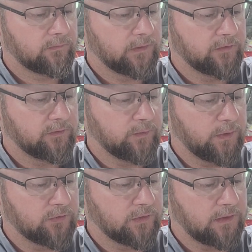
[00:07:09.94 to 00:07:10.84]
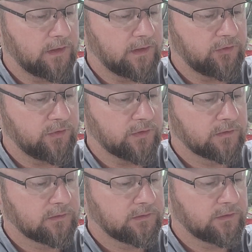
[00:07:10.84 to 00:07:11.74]
Definitely makes it a lot easier.
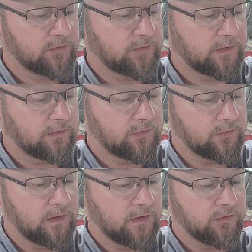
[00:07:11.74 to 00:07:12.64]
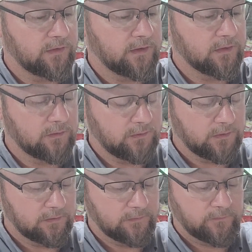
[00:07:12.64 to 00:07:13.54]
Just stick those guys in there real
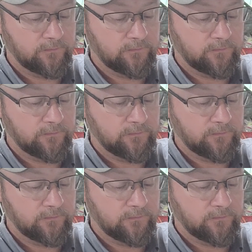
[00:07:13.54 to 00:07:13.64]
good.